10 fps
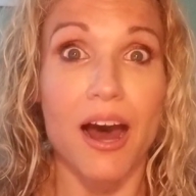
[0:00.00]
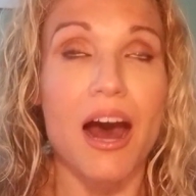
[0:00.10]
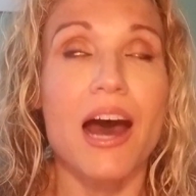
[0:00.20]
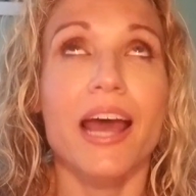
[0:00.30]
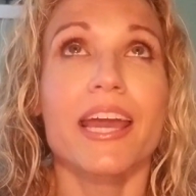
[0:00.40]

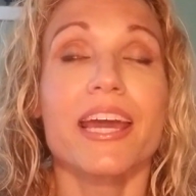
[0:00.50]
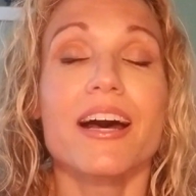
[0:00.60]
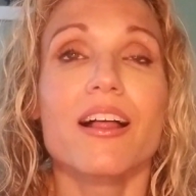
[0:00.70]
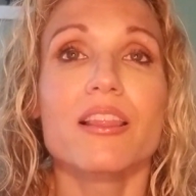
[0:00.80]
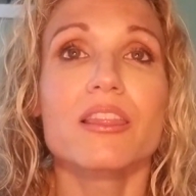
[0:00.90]
I
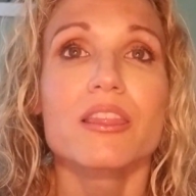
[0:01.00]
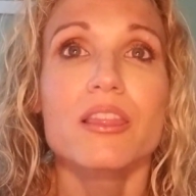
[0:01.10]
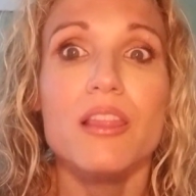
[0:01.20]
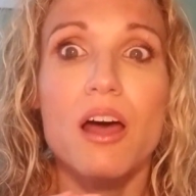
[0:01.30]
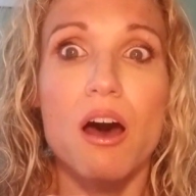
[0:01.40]

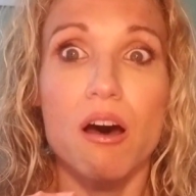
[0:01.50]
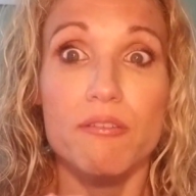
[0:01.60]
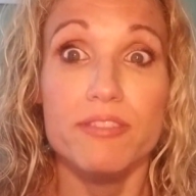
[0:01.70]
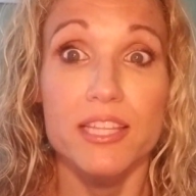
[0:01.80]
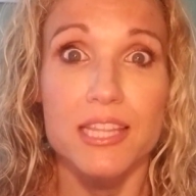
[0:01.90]

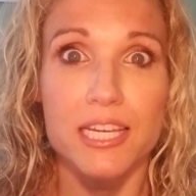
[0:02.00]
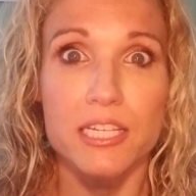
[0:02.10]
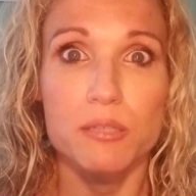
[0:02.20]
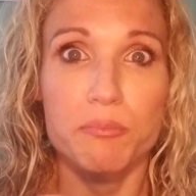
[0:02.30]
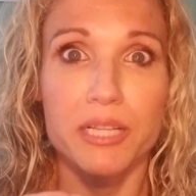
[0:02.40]
love that they
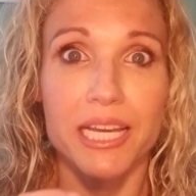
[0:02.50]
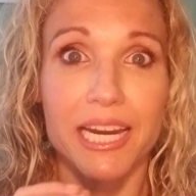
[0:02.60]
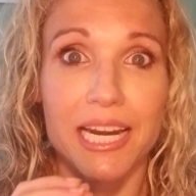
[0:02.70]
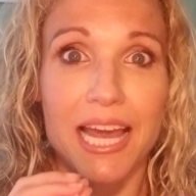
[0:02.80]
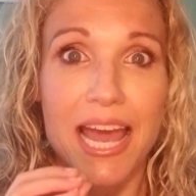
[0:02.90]

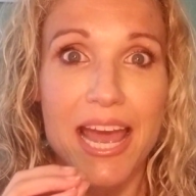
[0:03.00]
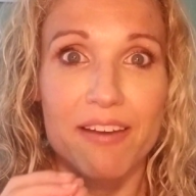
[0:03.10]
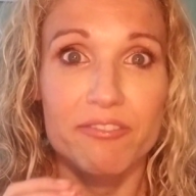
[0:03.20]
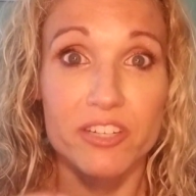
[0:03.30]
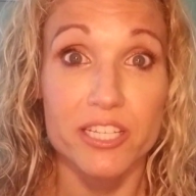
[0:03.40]
explain
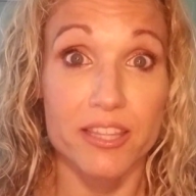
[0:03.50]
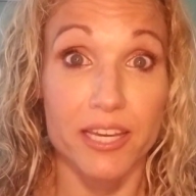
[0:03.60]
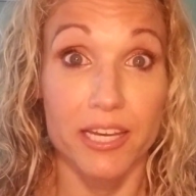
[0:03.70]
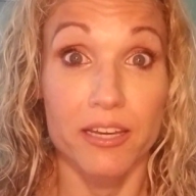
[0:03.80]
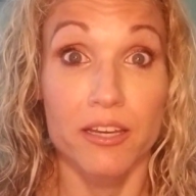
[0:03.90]
everything.